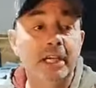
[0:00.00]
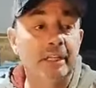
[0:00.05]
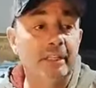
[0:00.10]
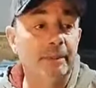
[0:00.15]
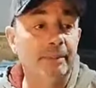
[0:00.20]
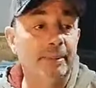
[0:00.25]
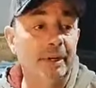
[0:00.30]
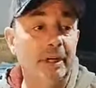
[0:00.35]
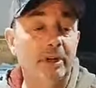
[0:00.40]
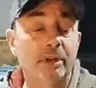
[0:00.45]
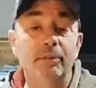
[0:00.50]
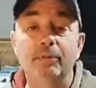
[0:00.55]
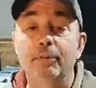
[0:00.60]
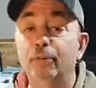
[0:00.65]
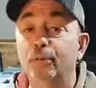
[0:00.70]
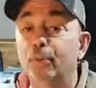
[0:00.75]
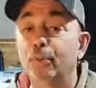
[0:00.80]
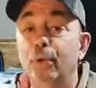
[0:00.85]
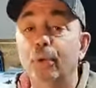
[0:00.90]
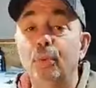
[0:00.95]
Comparative
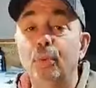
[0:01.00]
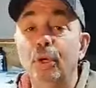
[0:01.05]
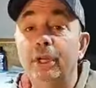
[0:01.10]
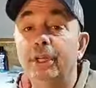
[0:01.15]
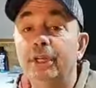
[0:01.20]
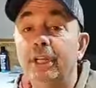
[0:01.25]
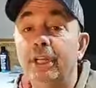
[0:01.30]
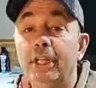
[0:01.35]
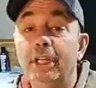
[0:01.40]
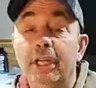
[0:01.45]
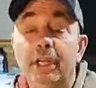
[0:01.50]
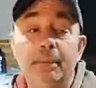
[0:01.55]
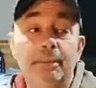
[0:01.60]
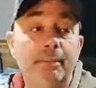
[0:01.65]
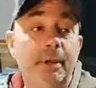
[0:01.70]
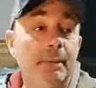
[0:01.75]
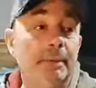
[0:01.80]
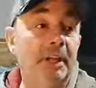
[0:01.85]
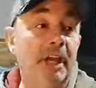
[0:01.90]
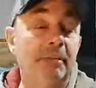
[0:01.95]
was real windy.
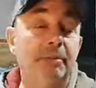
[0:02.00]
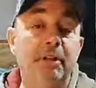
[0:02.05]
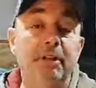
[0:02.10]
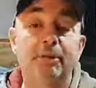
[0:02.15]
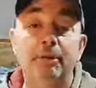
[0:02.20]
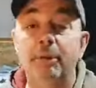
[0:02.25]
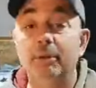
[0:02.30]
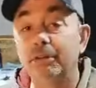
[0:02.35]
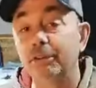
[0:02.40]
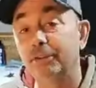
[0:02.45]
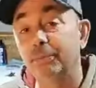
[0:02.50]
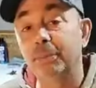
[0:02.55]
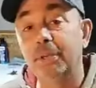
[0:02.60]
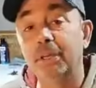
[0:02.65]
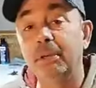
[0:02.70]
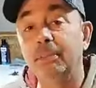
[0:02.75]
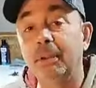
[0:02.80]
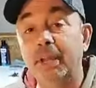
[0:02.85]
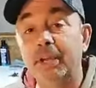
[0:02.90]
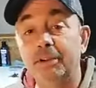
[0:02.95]
Maybe I'd be throwing a
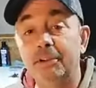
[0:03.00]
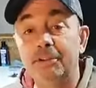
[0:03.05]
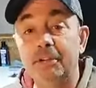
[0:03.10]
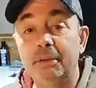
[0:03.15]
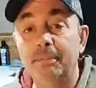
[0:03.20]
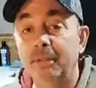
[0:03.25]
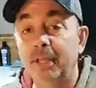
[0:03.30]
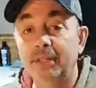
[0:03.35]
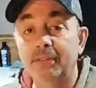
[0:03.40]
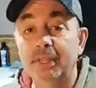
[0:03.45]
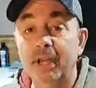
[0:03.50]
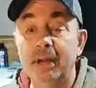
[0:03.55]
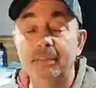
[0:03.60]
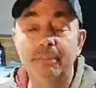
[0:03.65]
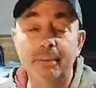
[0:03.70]
spinner bait or something like that.